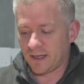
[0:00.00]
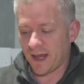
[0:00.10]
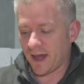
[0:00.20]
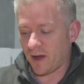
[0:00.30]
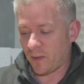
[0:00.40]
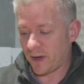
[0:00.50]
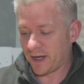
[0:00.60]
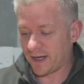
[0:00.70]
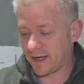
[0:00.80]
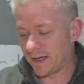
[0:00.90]

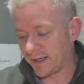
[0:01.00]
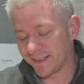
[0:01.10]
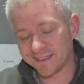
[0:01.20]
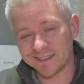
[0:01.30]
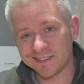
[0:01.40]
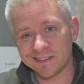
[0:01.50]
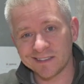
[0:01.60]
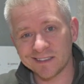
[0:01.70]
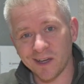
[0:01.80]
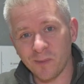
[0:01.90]
Now,
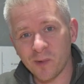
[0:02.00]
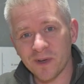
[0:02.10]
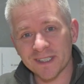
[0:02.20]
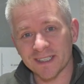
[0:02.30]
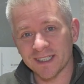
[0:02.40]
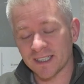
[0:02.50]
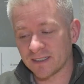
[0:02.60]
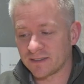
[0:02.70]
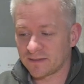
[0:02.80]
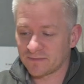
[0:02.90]
I'm always
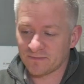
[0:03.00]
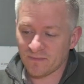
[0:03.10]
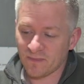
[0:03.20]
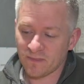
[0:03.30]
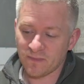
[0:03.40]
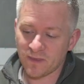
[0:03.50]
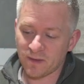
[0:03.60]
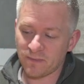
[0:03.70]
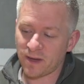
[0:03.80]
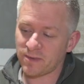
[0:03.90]
thinking
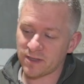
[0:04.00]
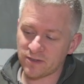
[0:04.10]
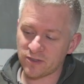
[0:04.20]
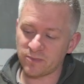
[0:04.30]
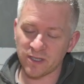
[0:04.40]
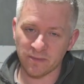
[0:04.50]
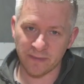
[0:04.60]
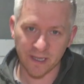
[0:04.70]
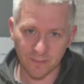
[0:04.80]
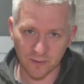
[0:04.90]
maybe this should be the
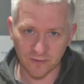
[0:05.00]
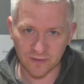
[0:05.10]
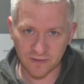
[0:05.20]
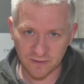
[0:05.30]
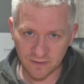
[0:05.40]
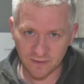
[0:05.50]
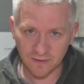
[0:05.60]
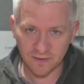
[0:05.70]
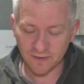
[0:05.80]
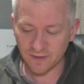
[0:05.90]
people's
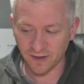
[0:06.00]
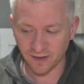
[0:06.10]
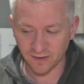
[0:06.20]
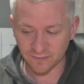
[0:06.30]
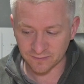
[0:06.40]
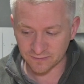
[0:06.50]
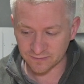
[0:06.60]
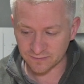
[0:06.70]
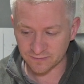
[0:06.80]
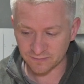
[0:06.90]

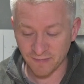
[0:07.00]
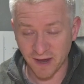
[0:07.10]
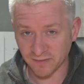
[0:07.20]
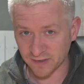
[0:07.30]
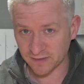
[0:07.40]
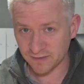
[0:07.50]
mount.